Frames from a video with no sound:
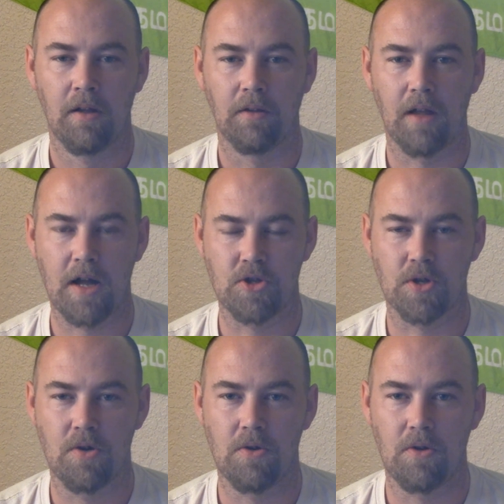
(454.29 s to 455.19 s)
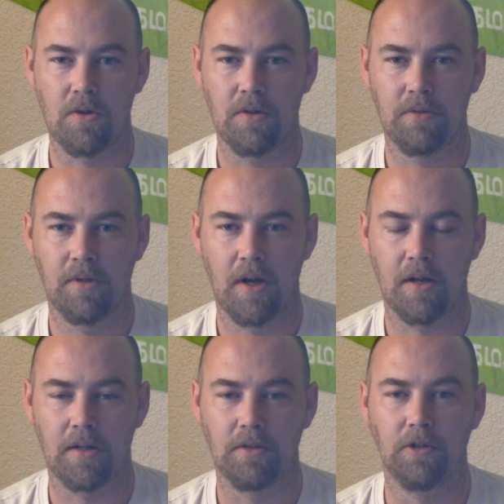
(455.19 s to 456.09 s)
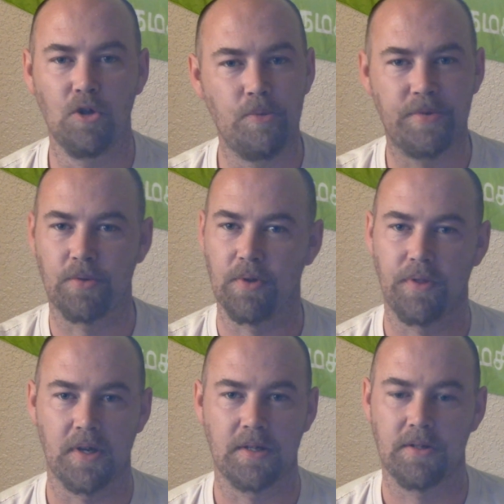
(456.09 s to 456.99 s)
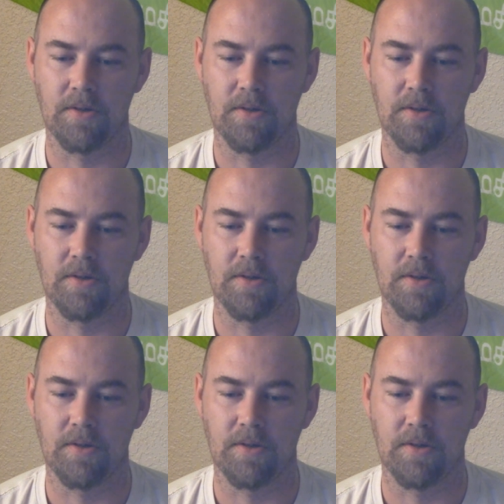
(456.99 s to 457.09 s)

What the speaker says: logical loops with this.